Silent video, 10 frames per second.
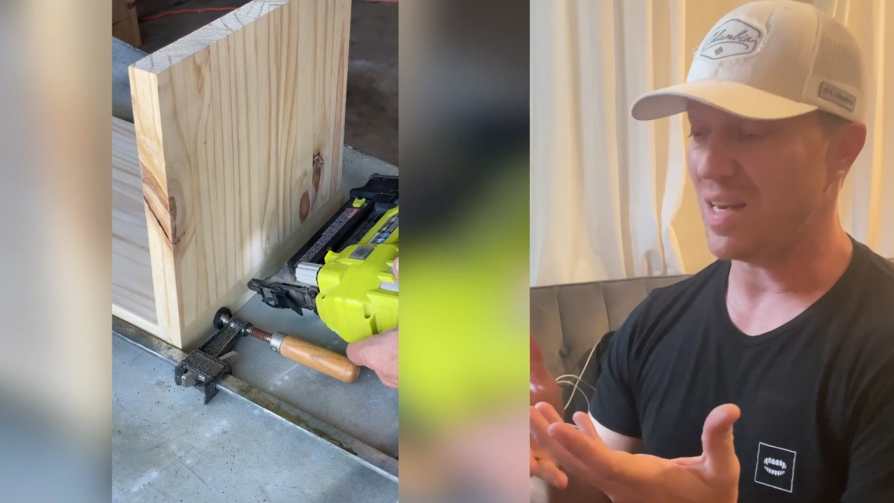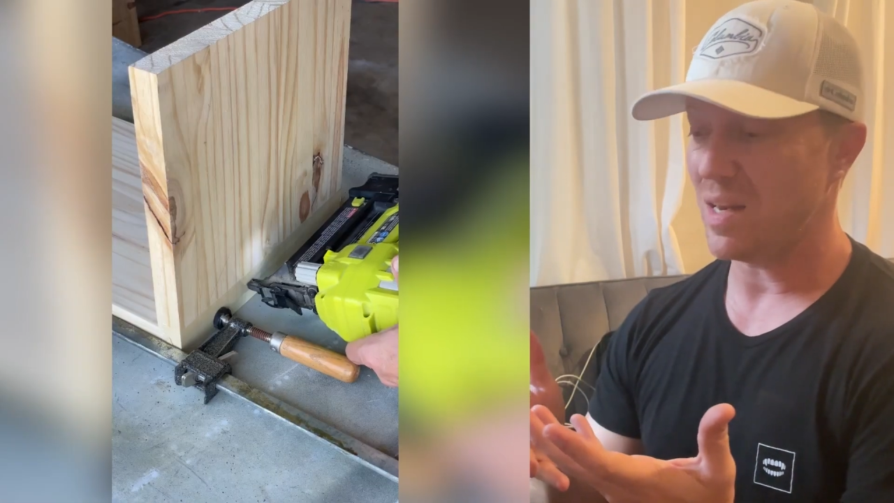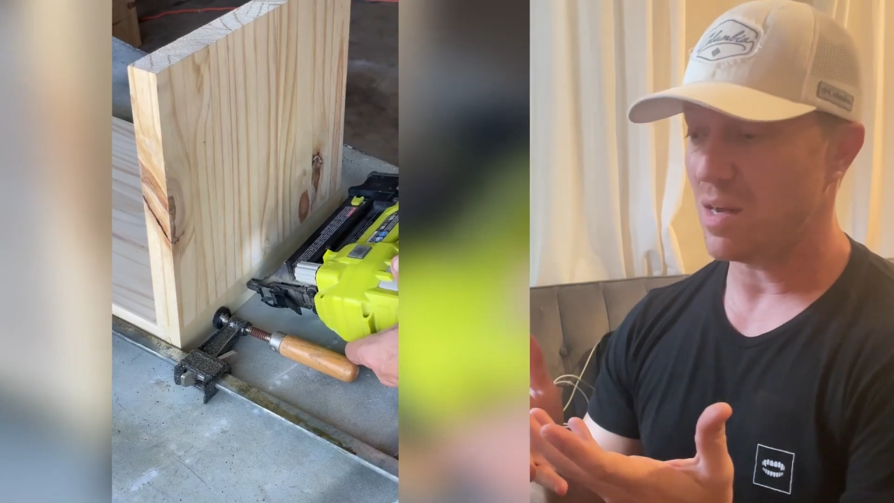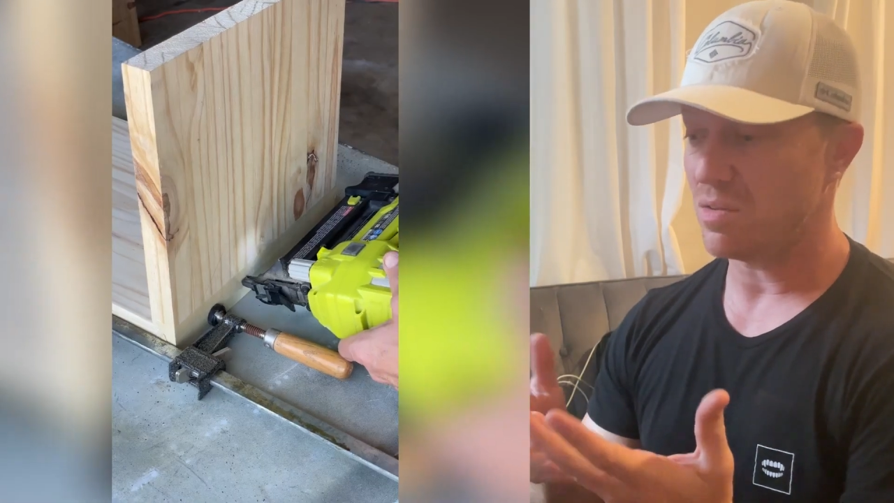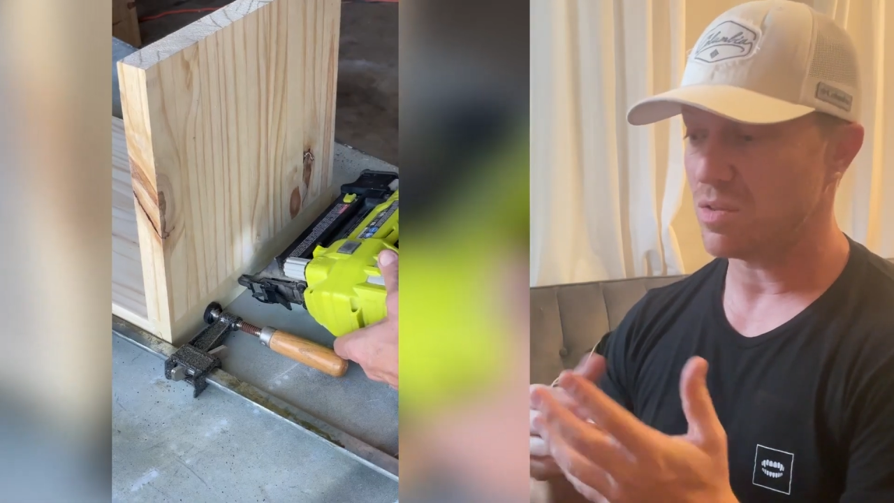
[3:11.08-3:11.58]

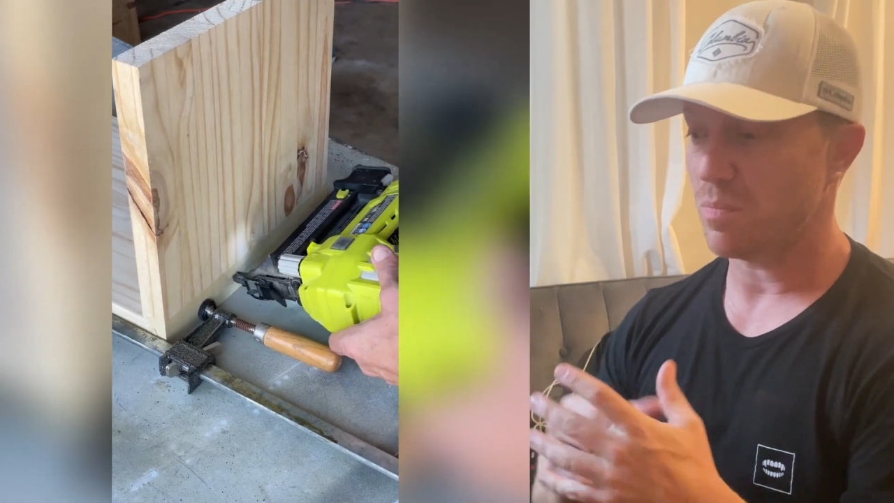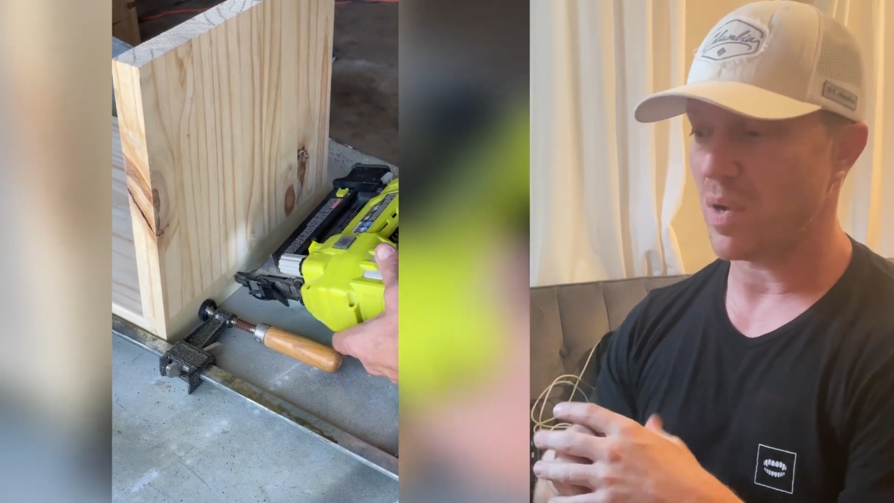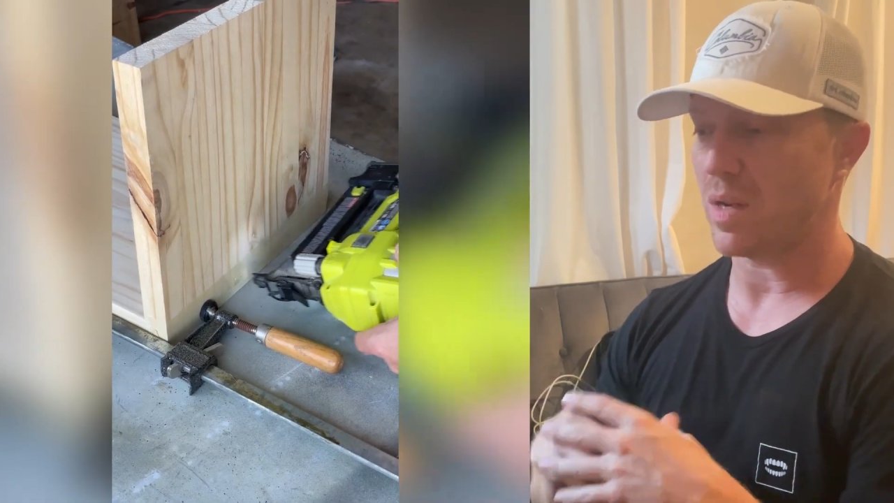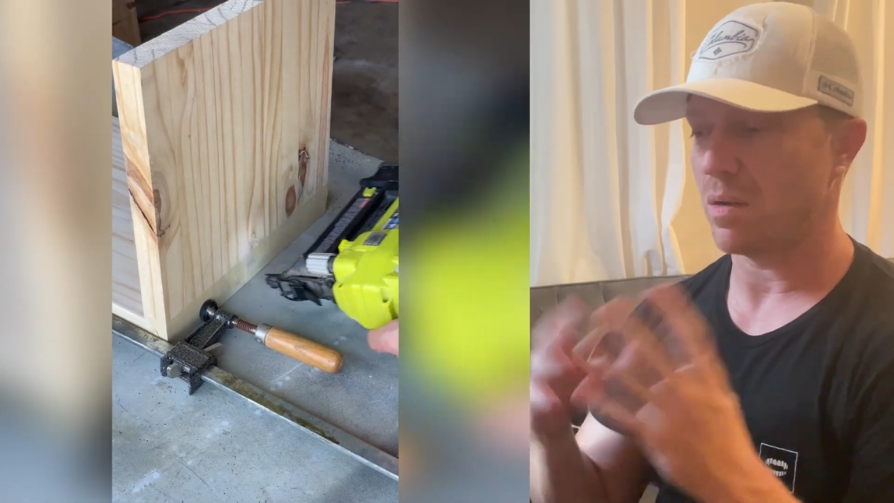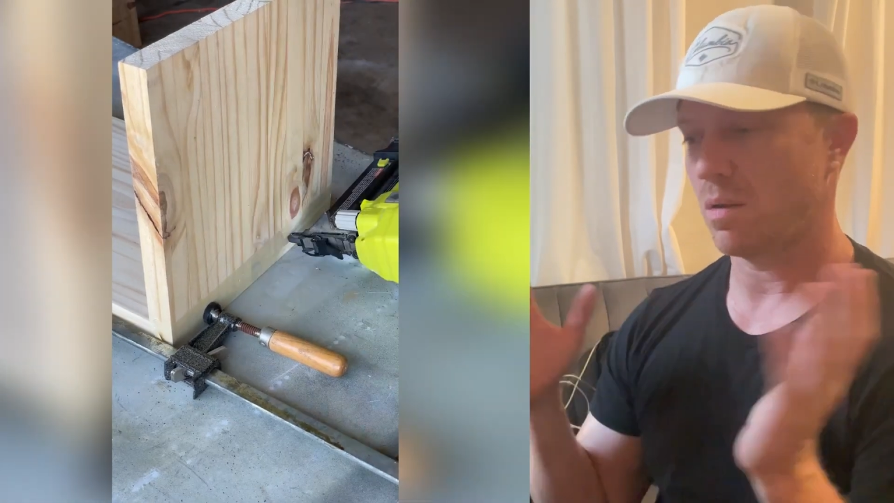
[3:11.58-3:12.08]
nails,
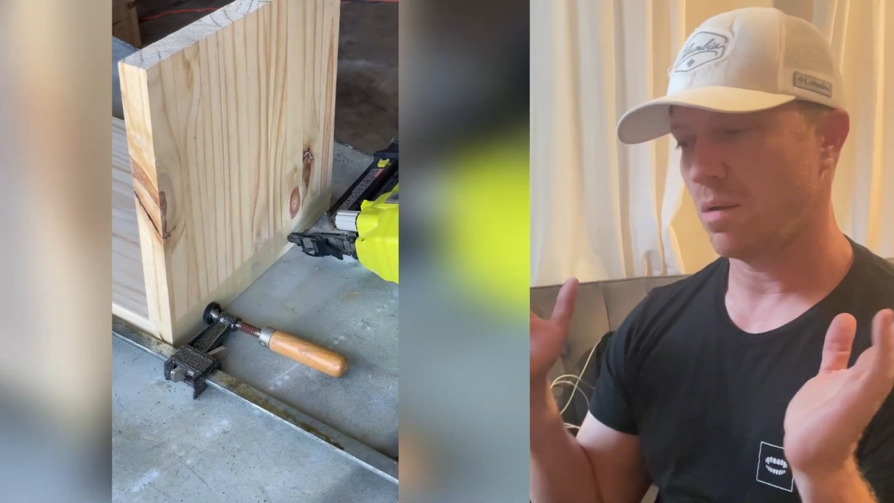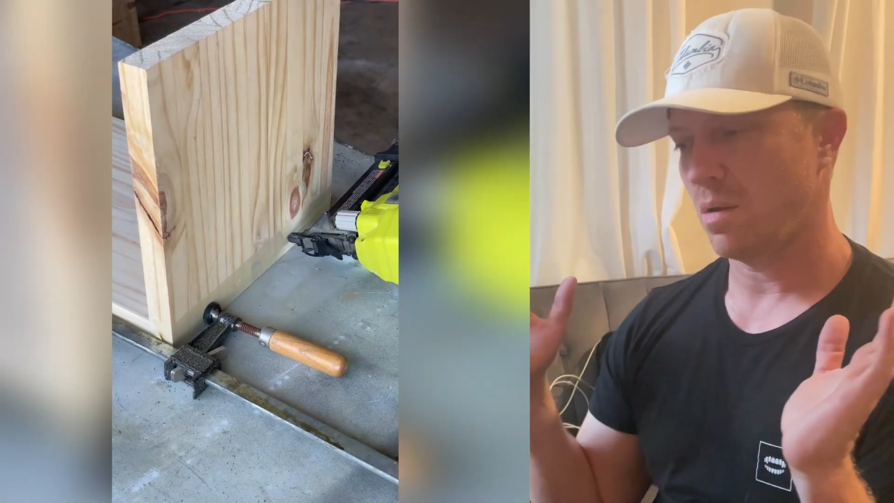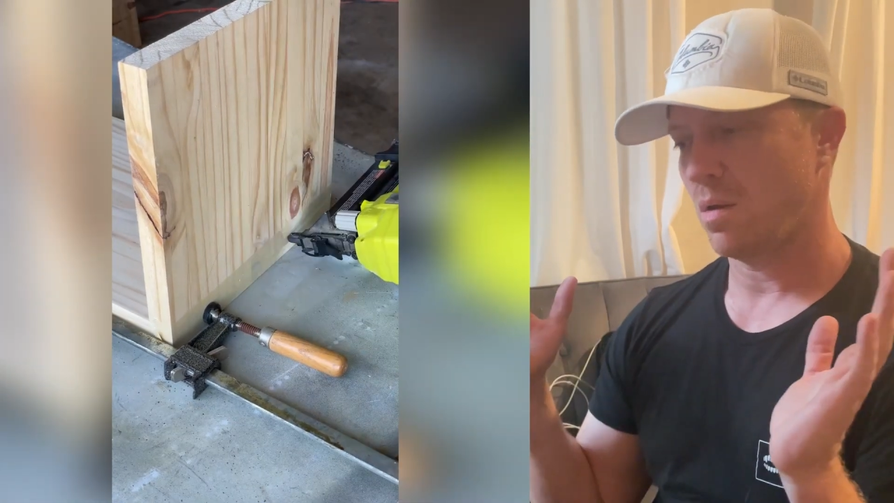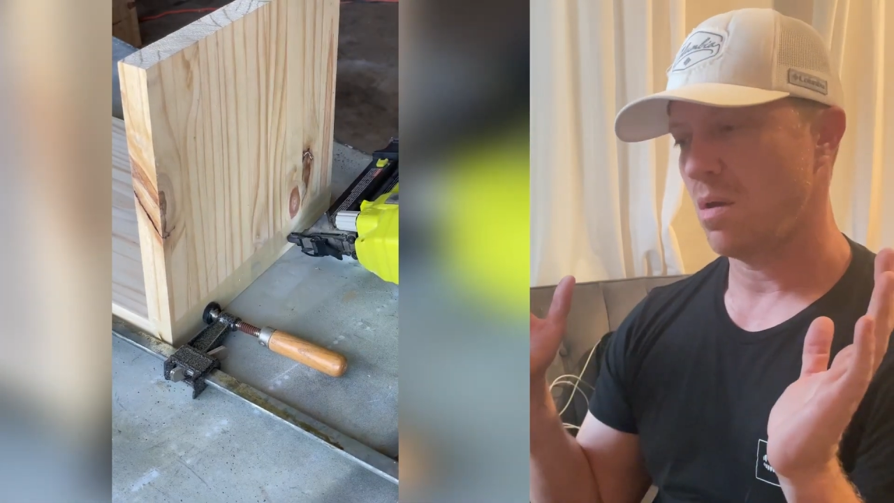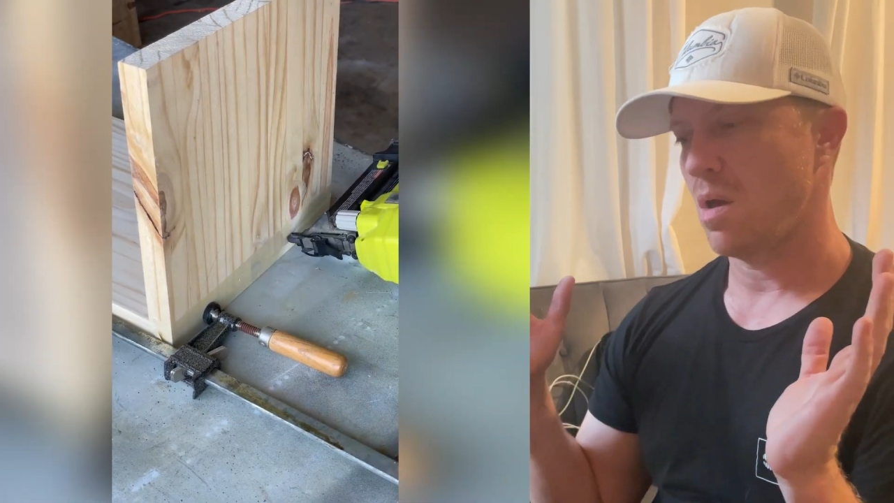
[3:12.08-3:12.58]
but
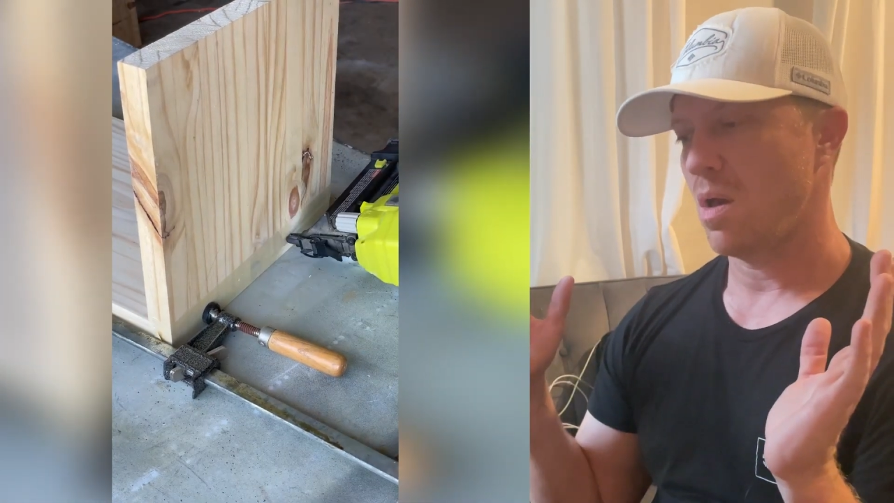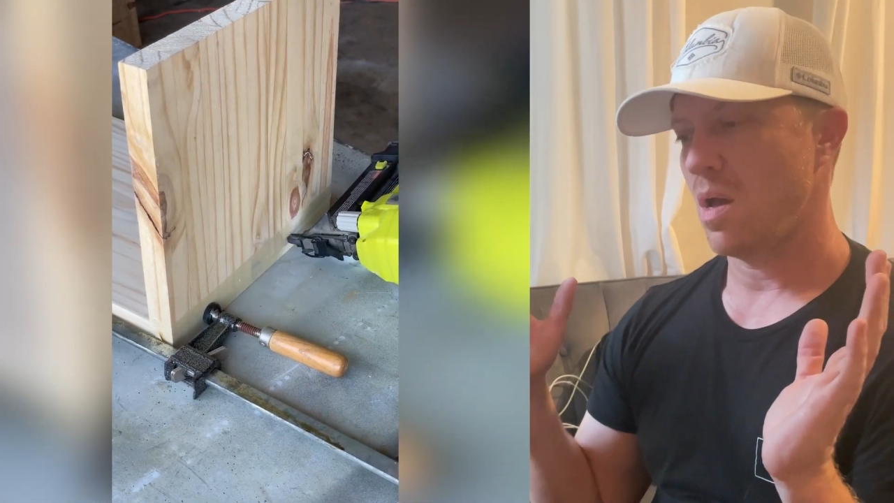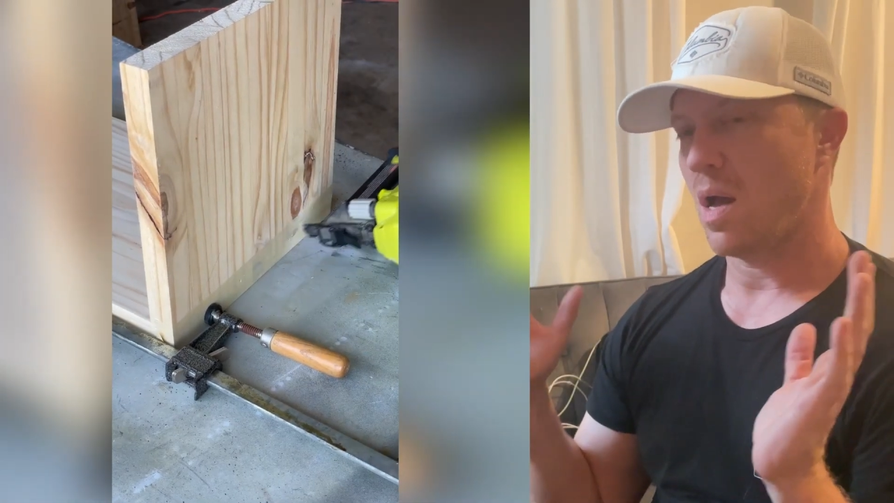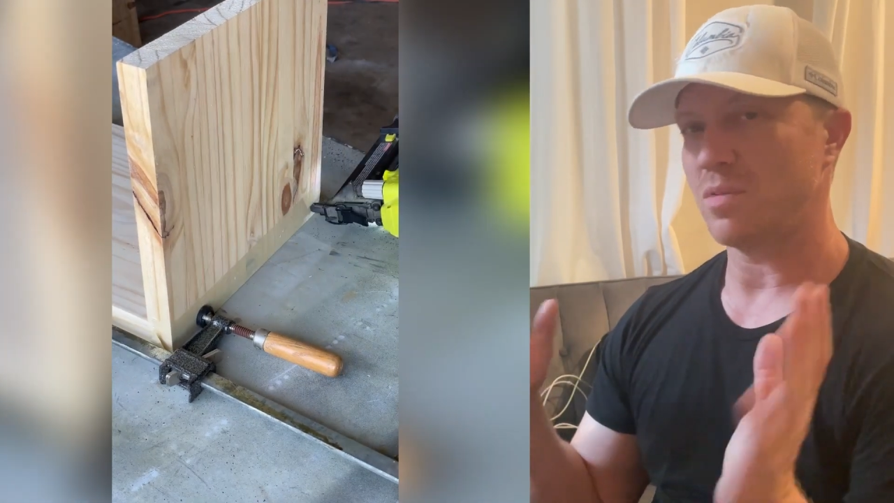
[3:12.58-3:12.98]
I